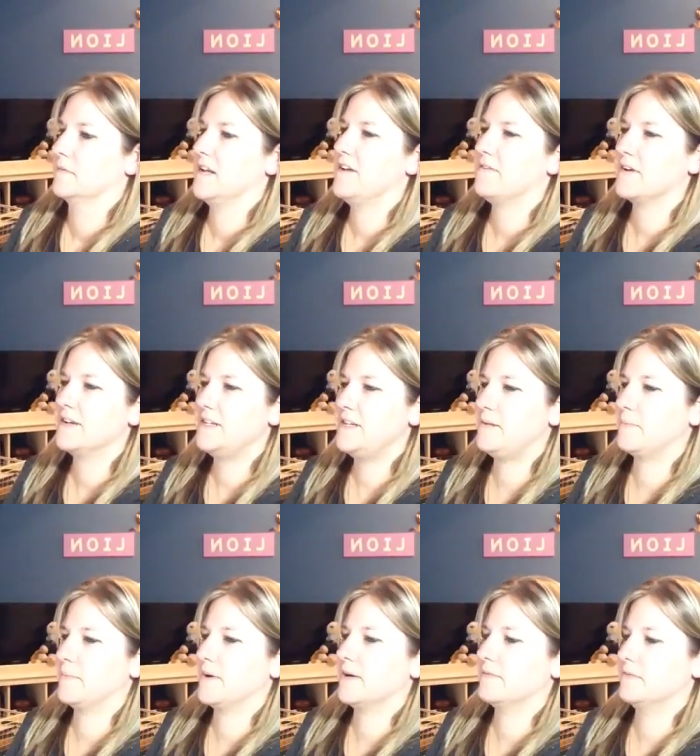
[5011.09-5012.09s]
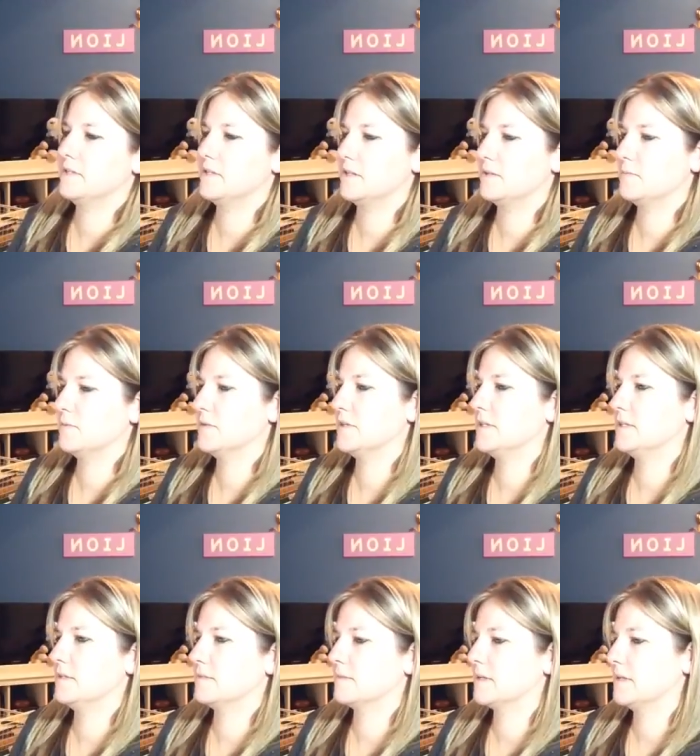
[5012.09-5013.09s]
I tried to eat breakfast this morning,
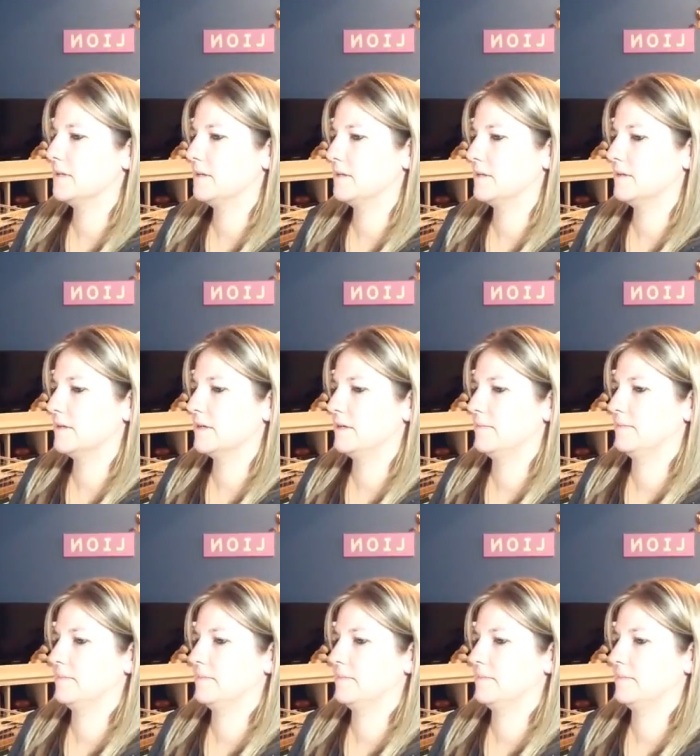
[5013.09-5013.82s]
so I'm kind of hungry.